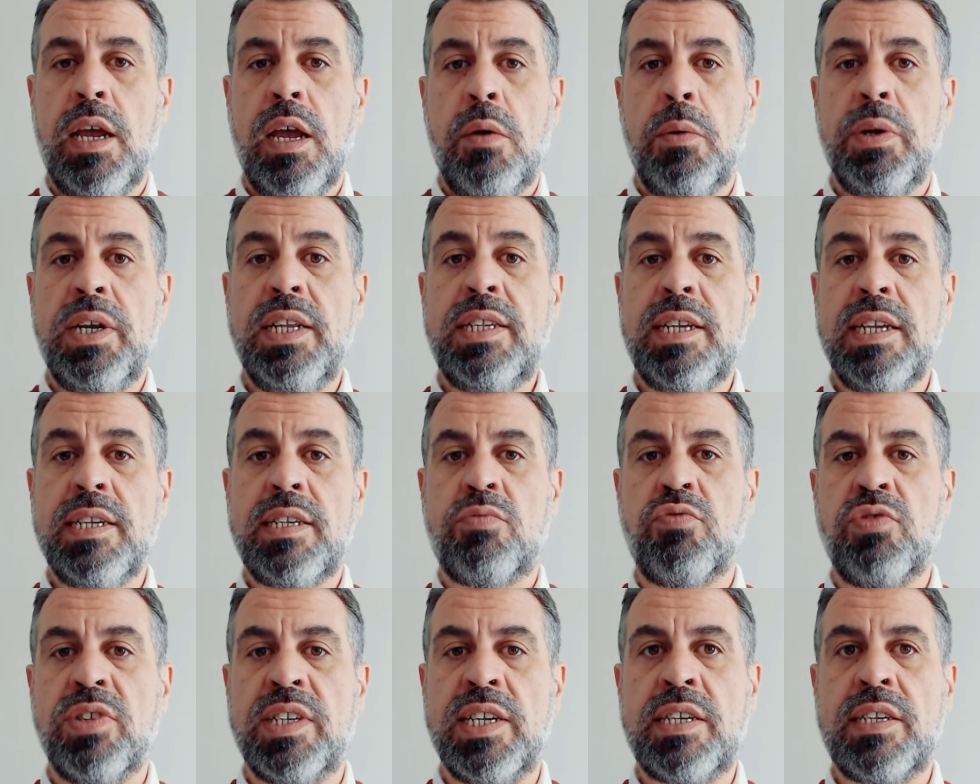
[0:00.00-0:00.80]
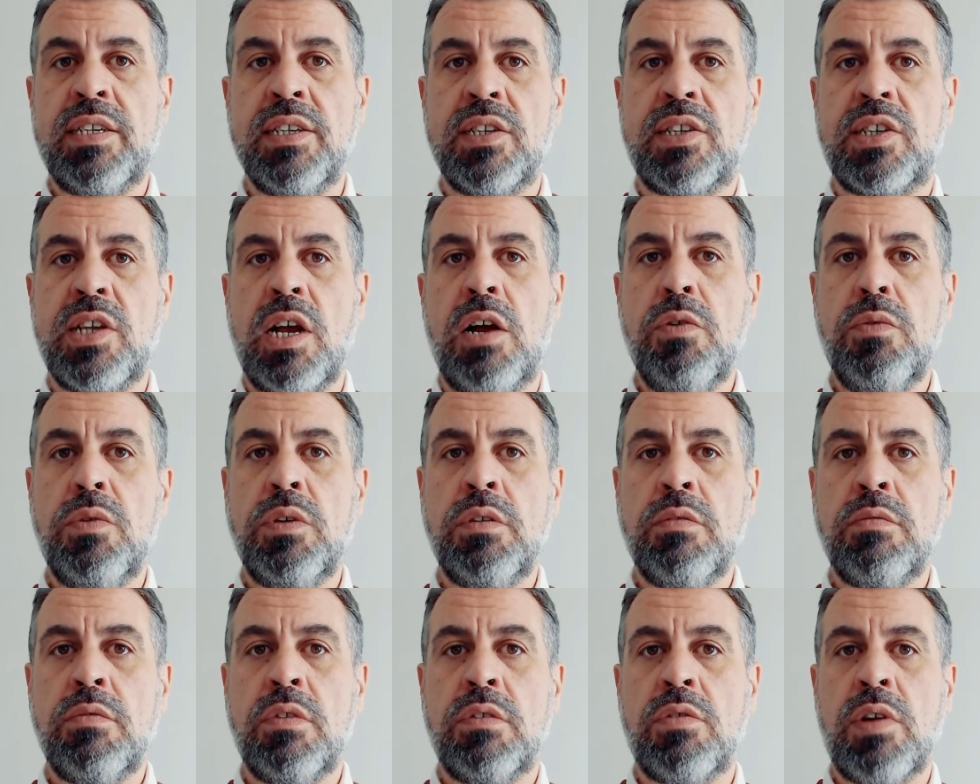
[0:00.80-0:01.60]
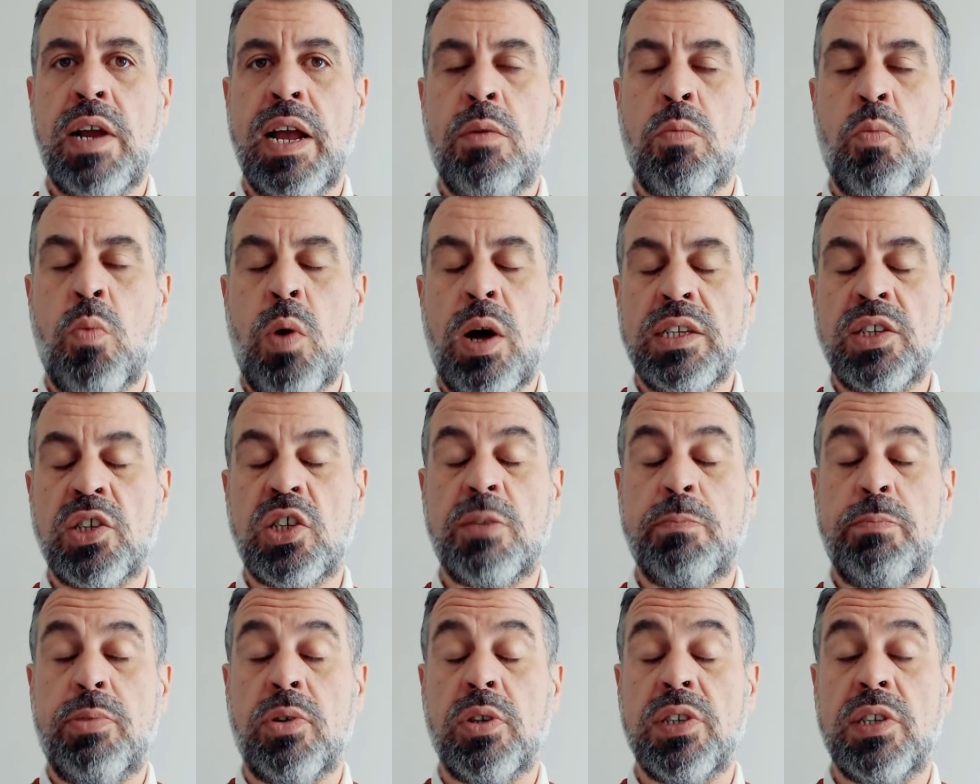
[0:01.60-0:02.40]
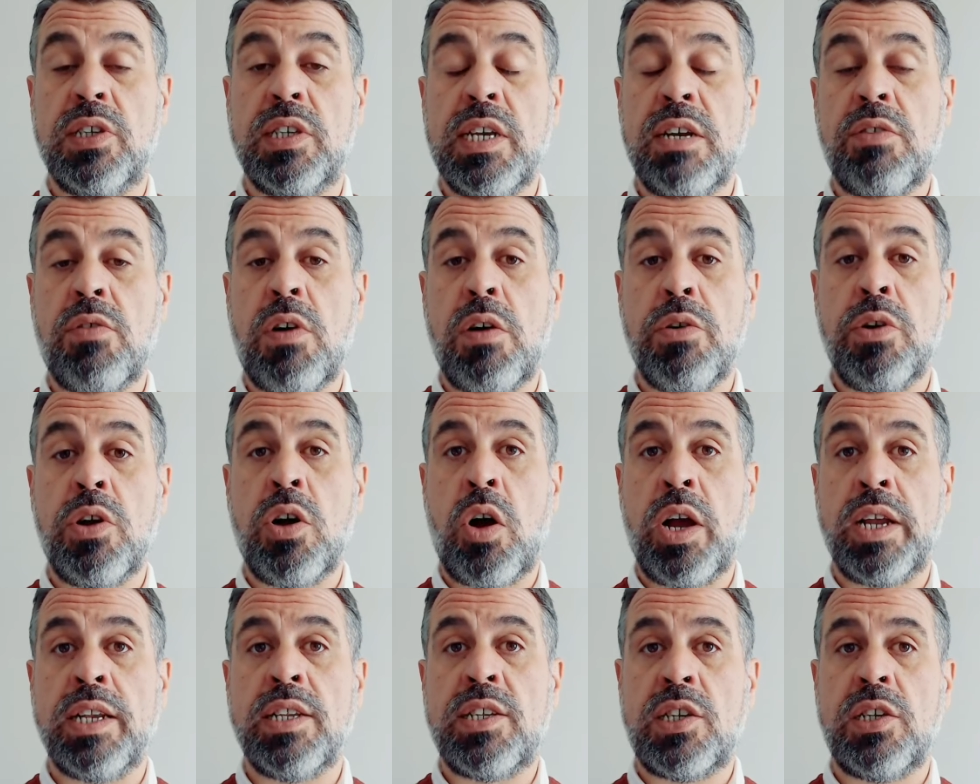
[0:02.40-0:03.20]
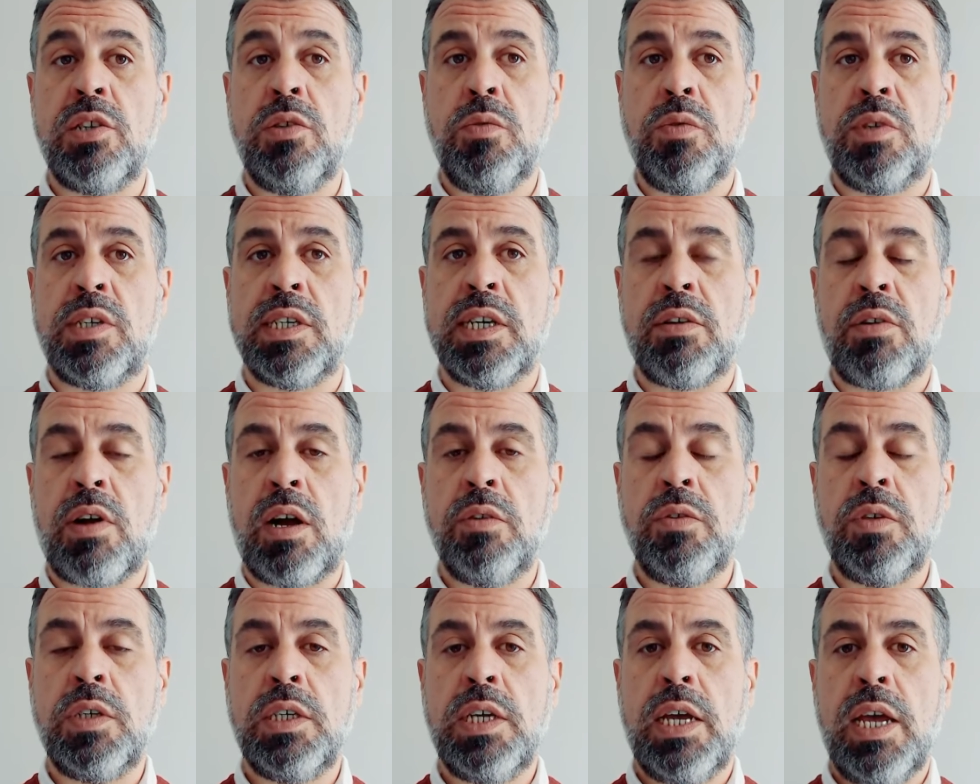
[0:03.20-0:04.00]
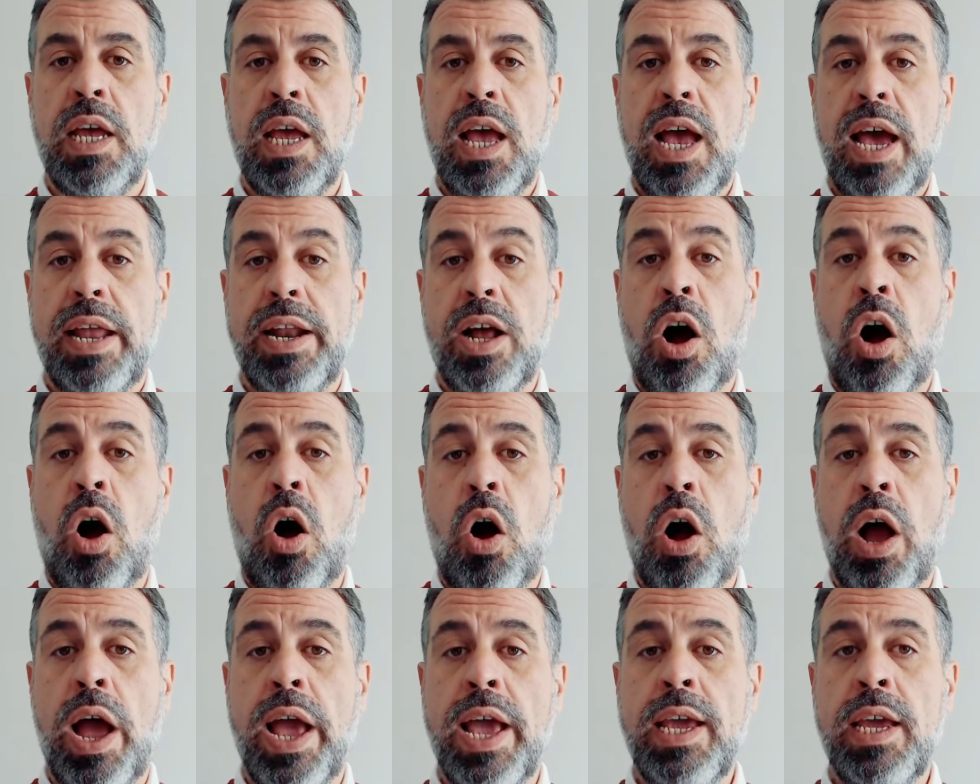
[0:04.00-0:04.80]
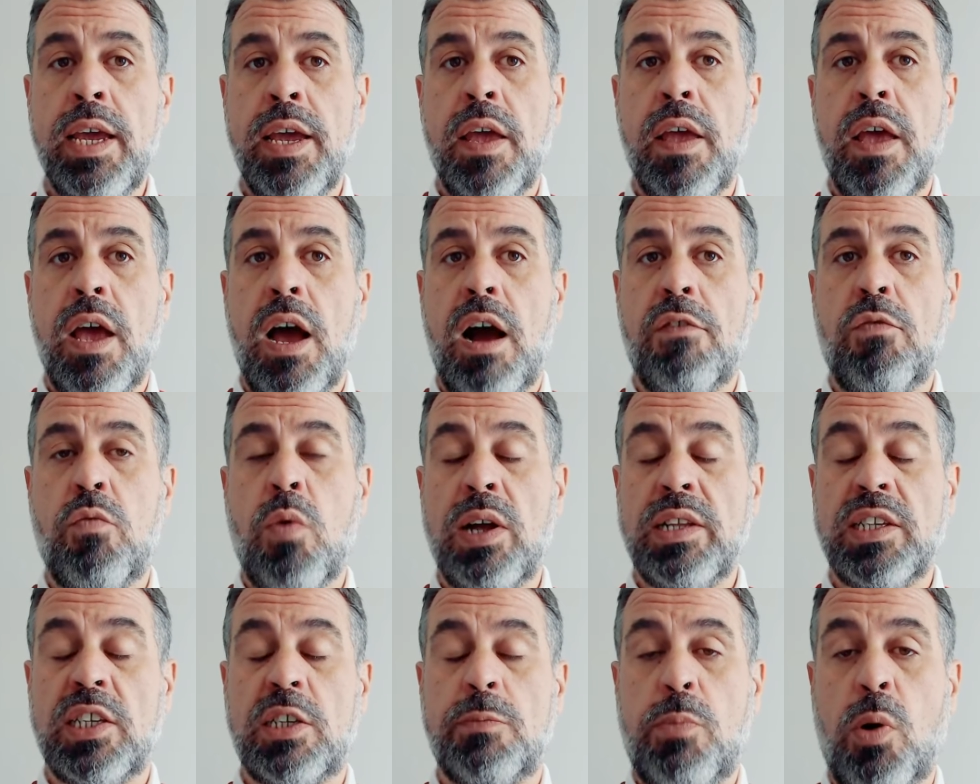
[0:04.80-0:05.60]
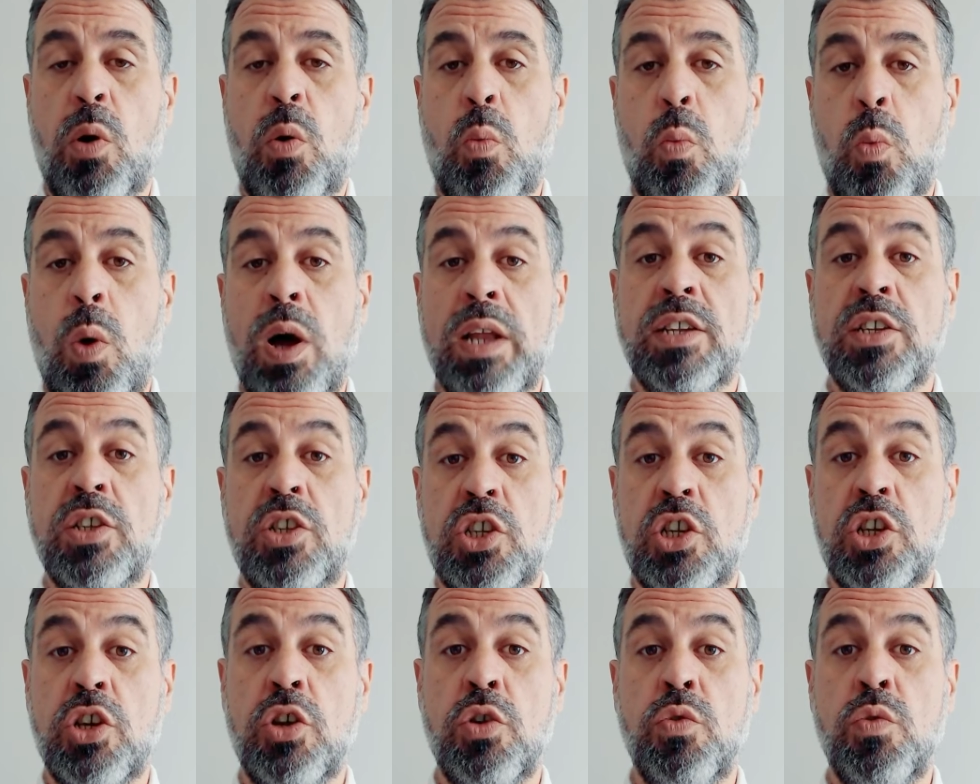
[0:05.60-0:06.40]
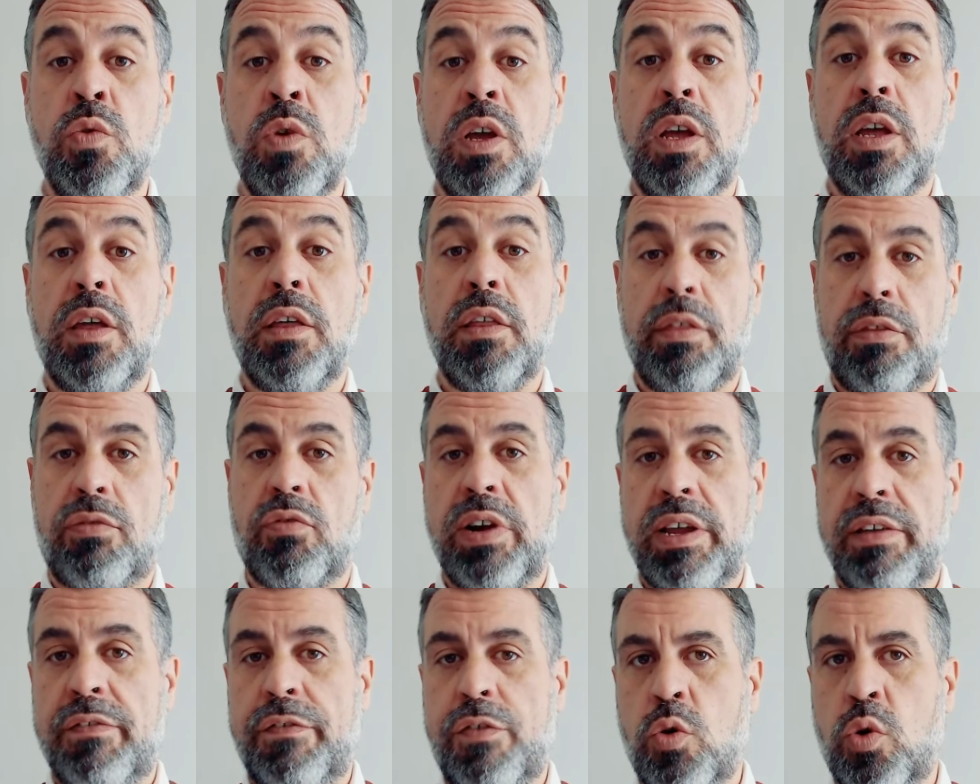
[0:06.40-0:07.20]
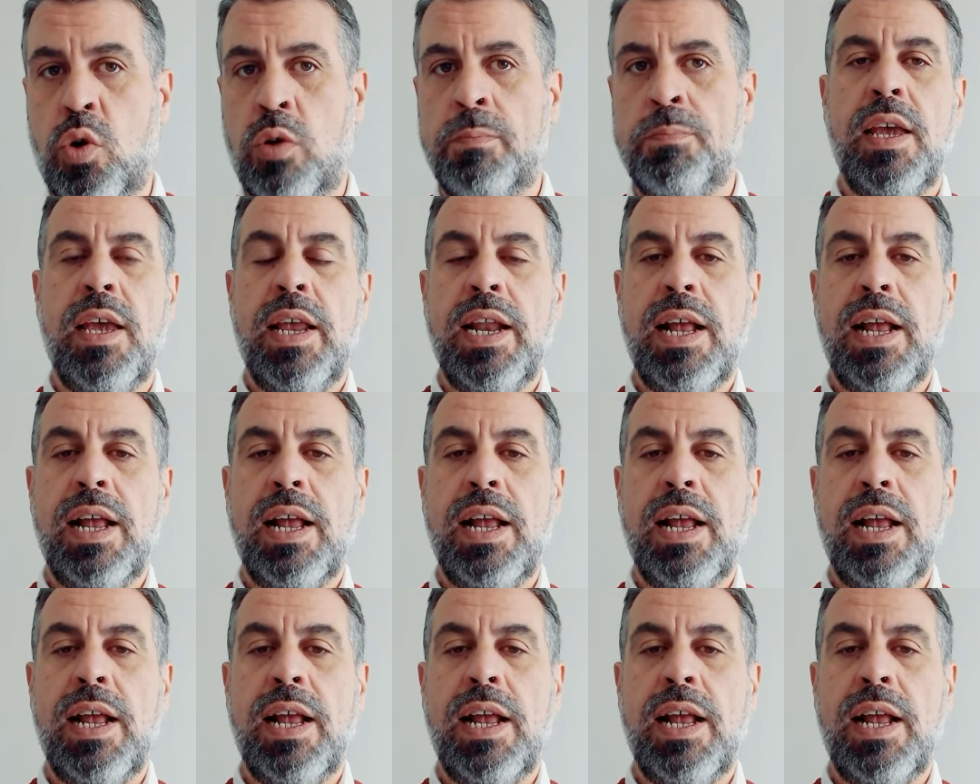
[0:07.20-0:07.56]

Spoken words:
But it sees the resistance zone around 1.0920 and a high of 1.1234.